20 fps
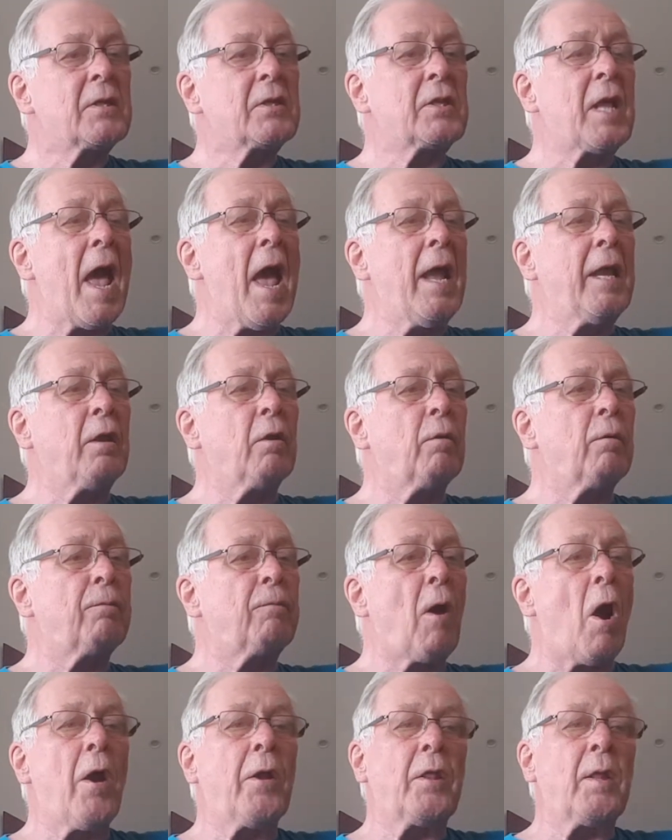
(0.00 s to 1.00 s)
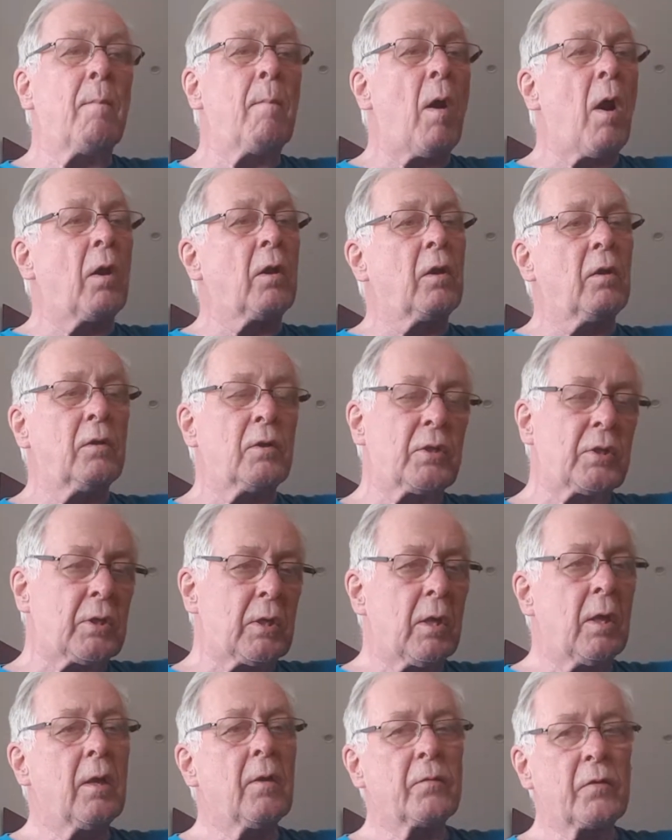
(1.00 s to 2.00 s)
There you'll find the models,
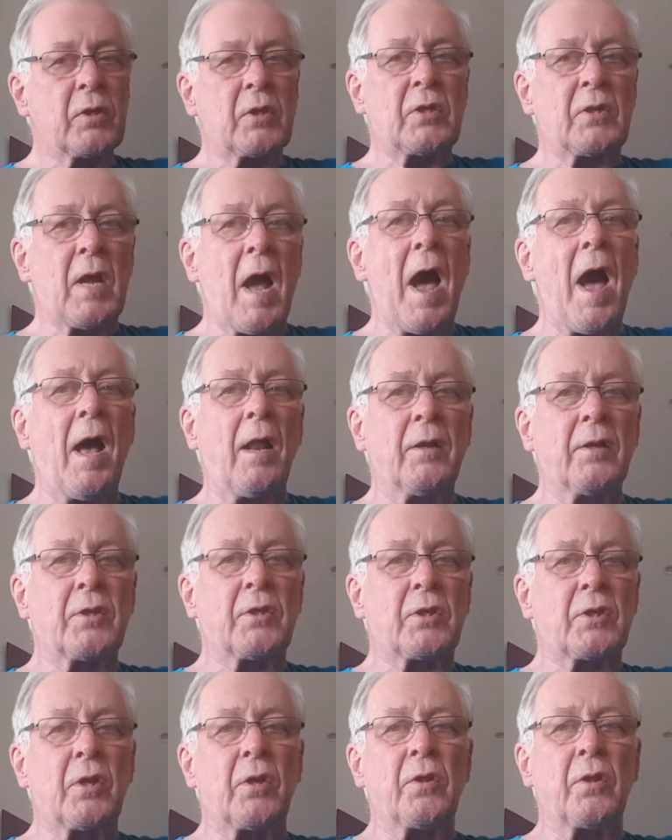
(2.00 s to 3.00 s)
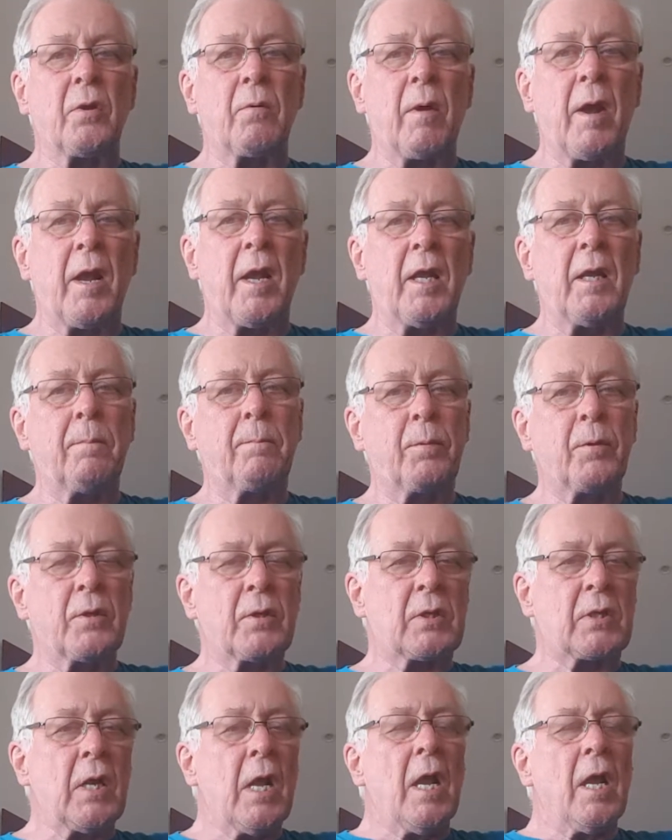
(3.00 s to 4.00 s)
the starlets and the
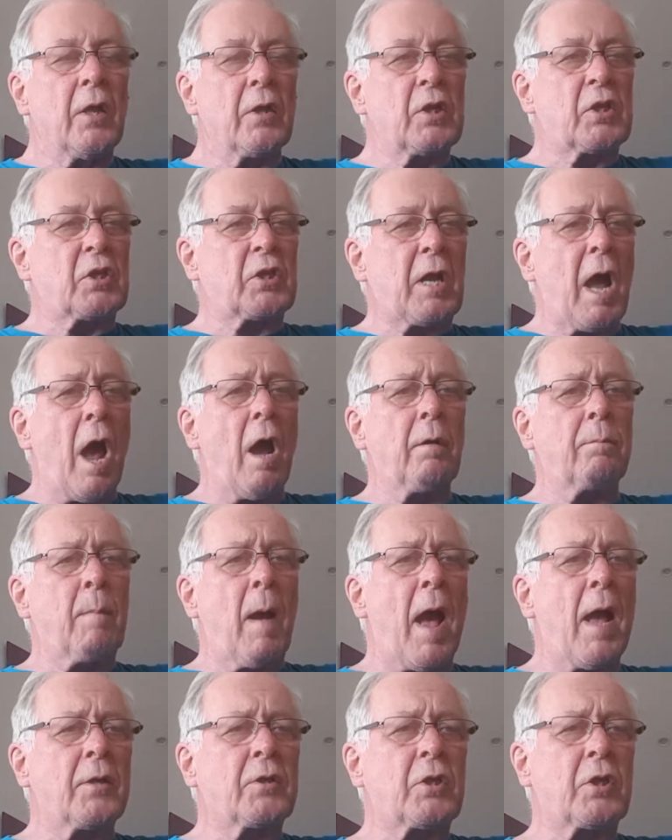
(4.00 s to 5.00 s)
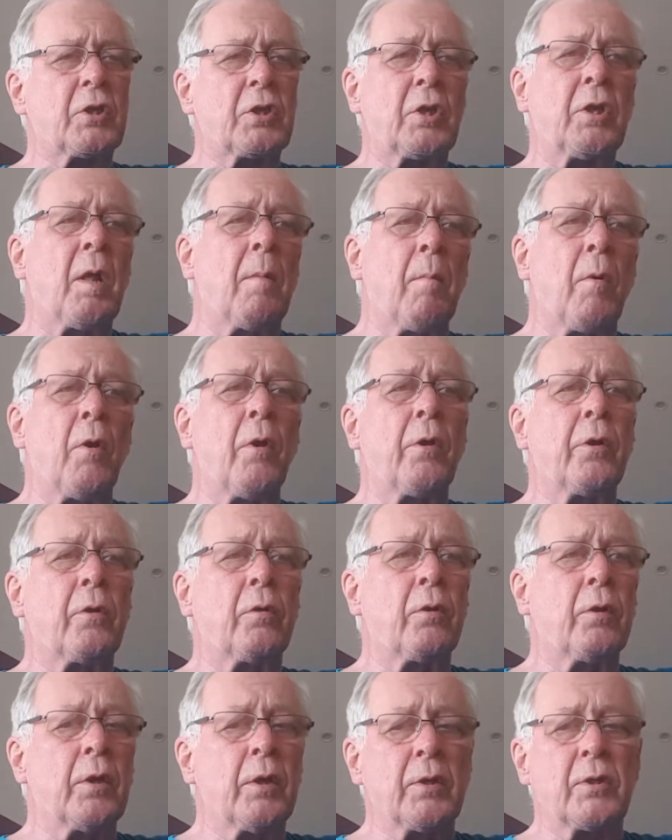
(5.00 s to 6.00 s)
rapers, the scoutmasters and the
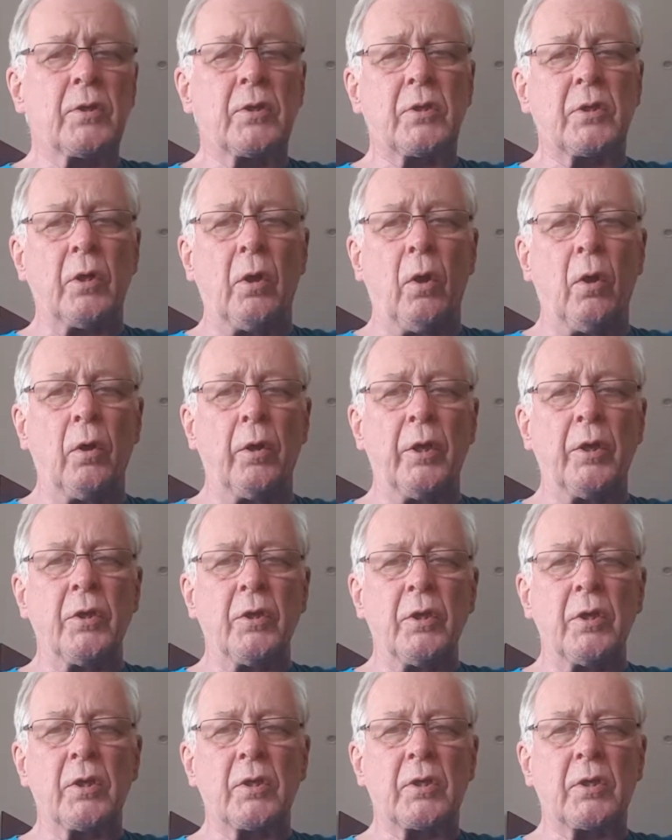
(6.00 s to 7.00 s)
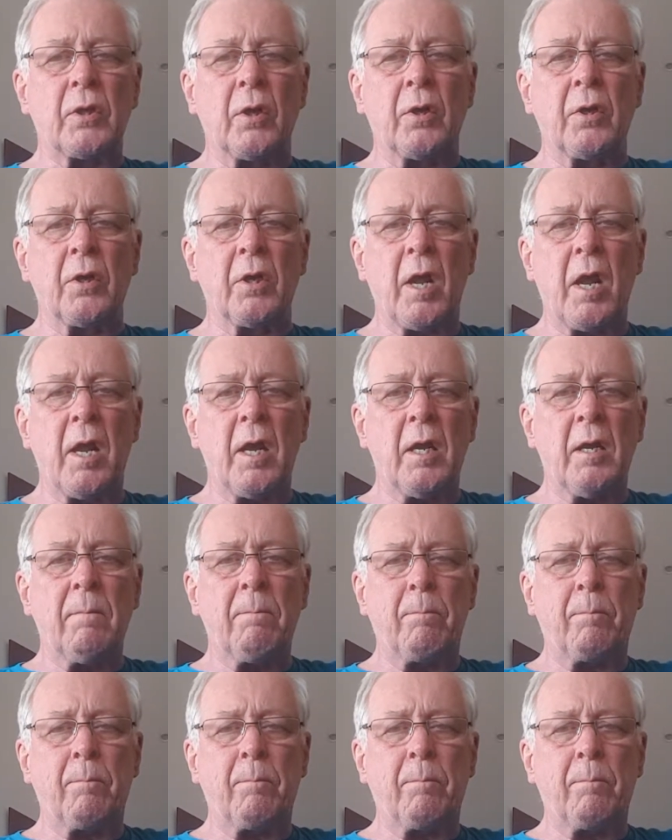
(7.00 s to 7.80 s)
murderers, all in your Sunday